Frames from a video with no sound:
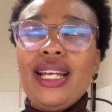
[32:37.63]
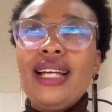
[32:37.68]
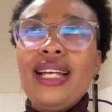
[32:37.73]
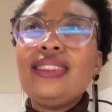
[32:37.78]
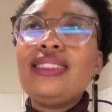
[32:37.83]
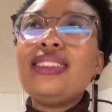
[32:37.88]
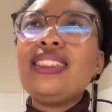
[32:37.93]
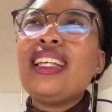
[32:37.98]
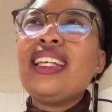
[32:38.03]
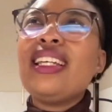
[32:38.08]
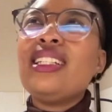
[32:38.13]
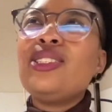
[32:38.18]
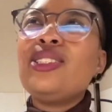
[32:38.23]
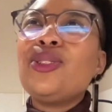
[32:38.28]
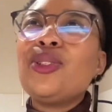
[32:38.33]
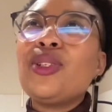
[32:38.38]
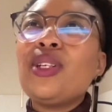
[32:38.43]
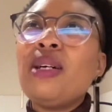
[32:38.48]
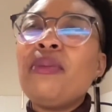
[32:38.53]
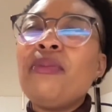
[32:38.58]
I'd say it
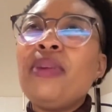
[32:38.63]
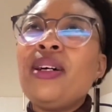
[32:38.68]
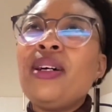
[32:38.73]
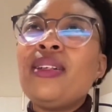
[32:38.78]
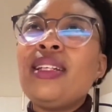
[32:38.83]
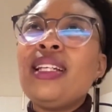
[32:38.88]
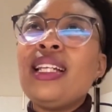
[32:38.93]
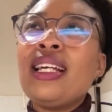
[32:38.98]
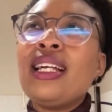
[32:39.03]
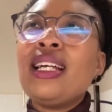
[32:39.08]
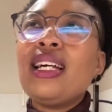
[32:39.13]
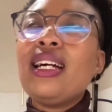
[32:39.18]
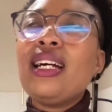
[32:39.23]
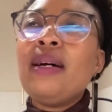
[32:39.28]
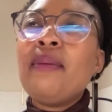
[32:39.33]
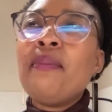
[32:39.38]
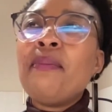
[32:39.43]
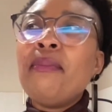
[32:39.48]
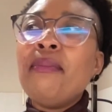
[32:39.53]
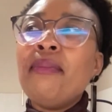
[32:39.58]
took about like
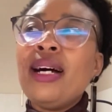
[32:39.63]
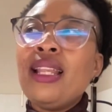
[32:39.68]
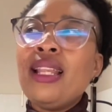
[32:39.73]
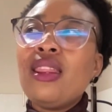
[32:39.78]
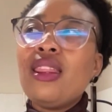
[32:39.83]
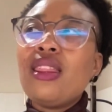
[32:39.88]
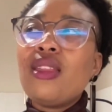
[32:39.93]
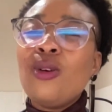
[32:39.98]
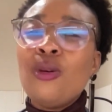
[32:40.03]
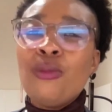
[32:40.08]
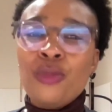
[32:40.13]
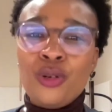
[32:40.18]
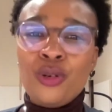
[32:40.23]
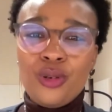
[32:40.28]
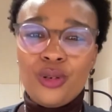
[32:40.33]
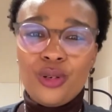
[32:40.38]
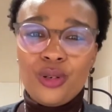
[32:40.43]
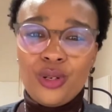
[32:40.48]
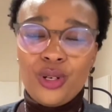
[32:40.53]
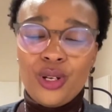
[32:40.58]
a month or
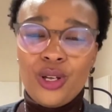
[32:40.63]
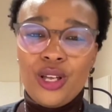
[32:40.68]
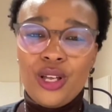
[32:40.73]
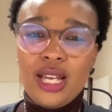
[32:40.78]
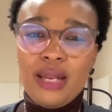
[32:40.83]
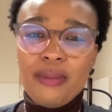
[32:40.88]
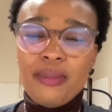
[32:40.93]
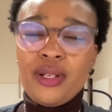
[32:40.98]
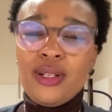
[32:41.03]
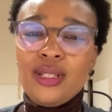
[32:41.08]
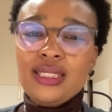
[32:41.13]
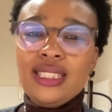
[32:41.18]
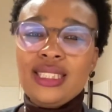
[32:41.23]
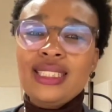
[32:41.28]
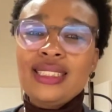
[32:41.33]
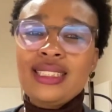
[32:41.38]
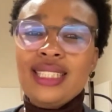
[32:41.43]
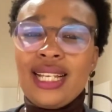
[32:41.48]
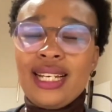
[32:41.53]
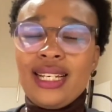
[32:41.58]
more because
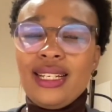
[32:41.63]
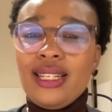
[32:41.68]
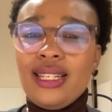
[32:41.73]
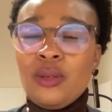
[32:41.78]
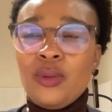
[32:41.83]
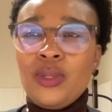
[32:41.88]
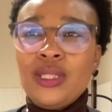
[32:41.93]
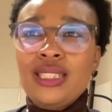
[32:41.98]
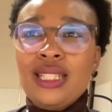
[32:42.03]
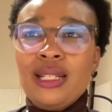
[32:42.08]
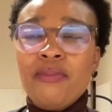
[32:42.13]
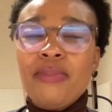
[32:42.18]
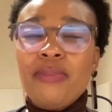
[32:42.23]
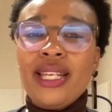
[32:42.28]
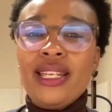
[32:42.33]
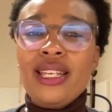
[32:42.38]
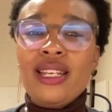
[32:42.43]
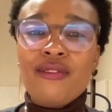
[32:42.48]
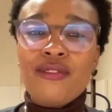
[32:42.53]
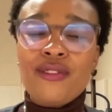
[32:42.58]
there was that
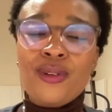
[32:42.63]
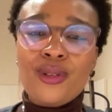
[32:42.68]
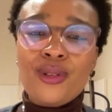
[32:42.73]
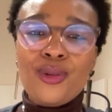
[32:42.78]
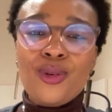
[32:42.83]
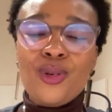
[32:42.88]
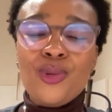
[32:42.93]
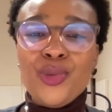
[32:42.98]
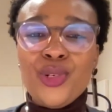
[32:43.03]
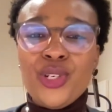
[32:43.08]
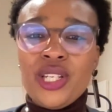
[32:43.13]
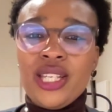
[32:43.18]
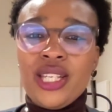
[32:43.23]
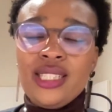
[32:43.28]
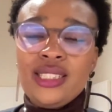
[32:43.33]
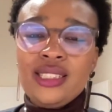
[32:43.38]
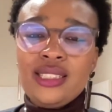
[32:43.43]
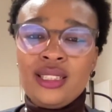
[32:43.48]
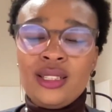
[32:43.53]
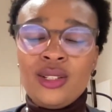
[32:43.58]
back and forth
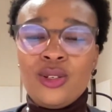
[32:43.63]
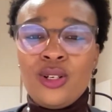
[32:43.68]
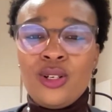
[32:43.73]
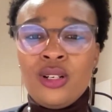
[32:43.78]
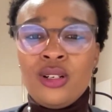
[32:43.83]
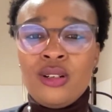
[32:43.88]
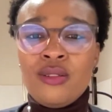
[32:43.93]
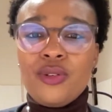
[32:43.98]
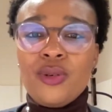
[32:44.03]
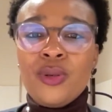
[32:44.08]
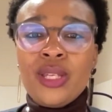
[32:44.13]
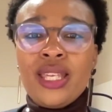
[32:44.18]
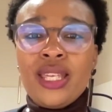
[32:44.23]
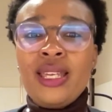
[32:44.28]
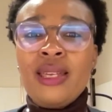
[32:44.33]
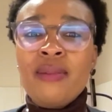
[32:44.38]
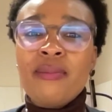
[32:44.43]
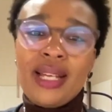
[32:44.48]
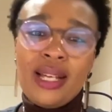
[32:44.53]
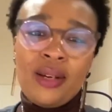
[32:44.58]
communication of,
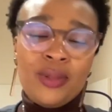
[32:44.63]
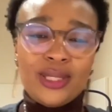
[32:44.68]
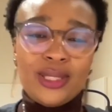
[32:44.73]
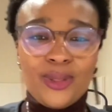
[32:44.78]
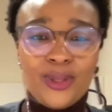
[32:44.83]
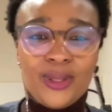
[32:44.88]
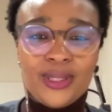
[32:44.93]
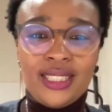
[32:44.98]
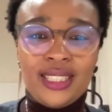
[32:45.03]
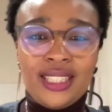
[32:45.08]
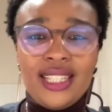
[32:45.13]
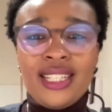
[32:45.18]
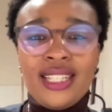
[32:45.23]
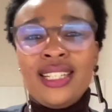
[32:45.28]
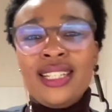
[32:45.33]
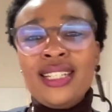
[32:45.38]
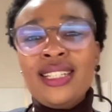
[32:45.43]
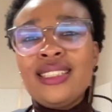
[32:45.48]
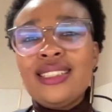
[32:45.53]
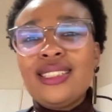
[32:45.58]
okay, I was taught in
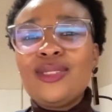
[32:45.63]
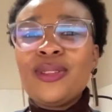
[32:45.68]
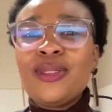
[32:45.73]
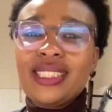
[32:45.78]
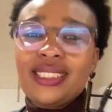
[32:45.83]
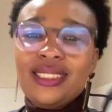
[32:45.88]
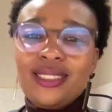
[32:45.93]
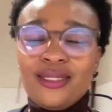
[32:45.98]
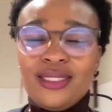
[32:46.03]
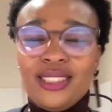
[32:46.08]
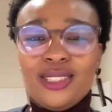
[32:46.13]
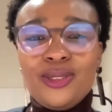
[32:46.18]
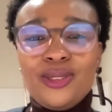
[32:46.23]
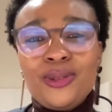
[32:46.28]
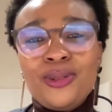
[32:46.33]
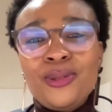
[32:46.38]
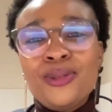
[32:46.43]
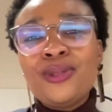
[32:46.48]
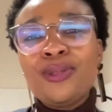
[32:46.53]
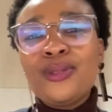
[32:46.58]
English, do I still need
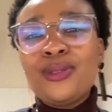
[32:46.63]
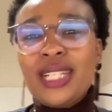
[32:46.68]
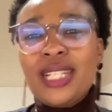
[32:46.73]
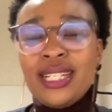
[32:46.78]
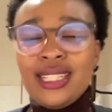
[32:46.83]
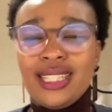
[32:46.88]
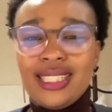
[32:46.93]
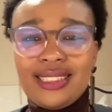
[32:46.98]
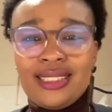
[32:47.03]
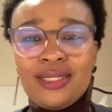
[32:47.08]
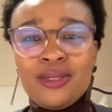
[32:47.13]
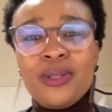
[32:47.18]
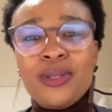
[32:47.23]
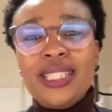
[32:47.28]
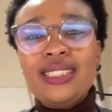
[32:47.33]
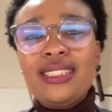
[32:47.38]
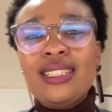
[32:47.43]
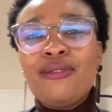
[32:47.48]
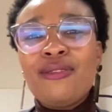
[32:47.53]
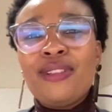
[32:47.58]
to? And I still
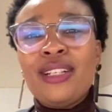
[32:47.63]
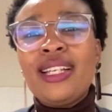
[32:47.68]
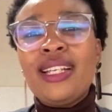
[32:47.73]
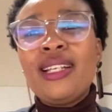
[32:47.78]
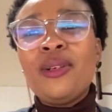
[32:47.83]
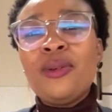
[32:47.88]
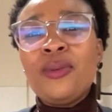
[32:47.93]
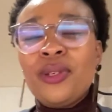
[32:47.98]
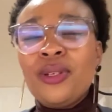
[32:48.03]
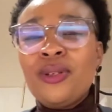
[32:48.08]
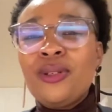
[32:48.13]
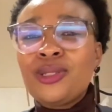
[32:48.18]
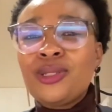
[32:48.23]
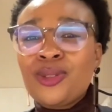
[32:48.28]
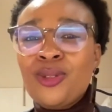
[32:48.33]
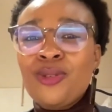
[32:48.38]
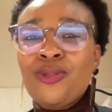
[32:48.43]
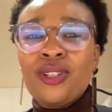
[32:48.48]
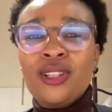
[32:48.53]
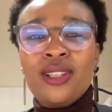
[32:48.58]
waited for like a week or
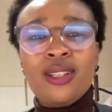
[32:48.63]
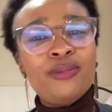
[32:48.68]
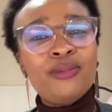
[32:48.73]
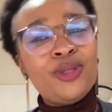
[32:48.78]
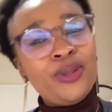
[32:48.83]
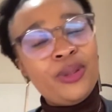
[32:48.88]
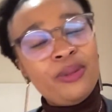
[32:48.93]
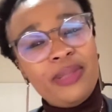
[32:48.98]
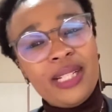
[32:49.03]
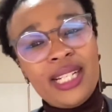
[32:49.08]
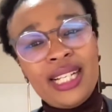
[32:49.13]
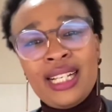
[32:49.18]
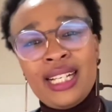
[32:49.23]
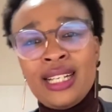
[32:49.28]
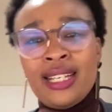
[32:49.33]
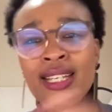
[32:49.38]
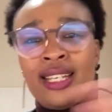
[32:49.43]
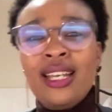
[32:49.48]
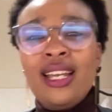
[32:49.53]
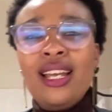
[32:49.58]
so for them to
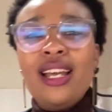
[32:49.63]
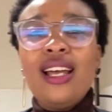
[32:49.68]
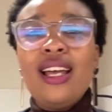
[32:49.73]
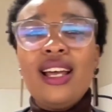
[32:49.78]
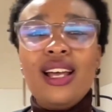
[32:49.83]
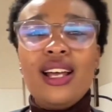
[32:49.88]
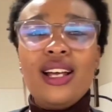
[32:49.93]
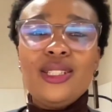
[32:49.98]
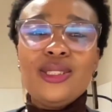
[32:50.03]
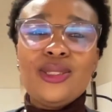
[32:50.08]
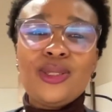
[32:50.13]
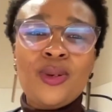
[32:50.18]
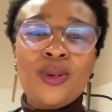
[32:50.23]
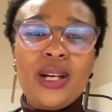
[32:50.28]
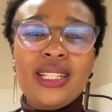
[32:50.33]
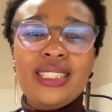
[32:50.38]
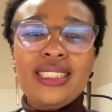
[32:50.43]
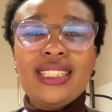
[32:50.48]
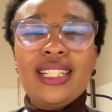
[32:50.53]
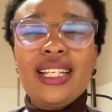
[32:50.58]
reply. So
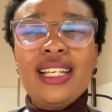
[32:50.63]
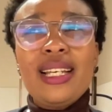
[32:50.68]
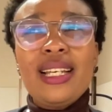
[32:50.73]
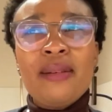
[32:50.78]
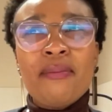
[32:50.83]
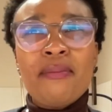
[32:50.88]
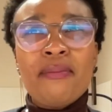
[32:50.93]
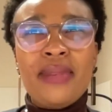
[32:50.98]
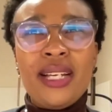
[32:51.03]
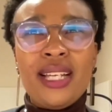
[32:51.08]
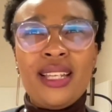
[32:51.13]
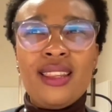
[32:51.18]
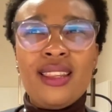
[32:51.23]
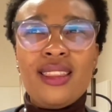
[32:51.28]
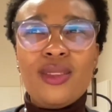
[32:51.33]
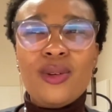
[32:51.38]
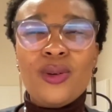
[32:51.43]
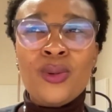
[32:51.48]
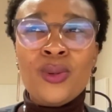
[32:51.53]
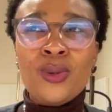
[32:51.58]
I'd say a month
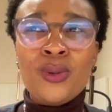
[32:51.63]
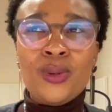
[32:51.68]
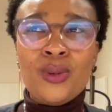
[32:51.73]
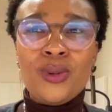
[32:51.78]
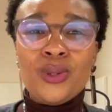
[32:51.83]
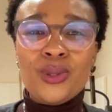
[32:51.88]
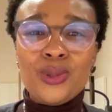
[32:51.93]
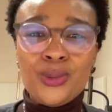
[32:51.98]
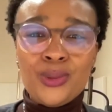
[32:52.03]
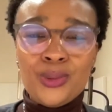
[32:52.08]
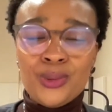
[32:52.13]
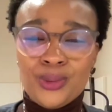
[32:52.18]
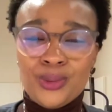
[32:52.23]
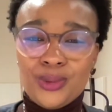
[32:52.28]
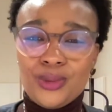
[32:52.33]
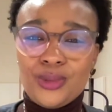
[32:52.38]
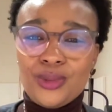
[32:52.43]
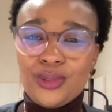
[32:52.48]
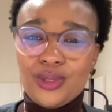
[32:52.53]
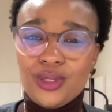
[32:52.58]
or two.
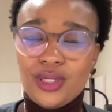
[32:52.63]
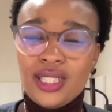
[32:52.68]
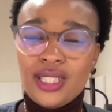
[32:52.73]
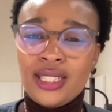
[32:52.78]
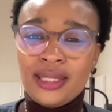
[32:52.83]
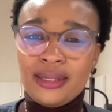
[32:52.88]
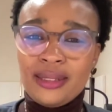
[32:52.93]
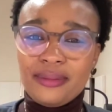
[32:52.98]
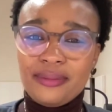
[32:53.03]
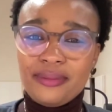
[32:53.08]
Yeah.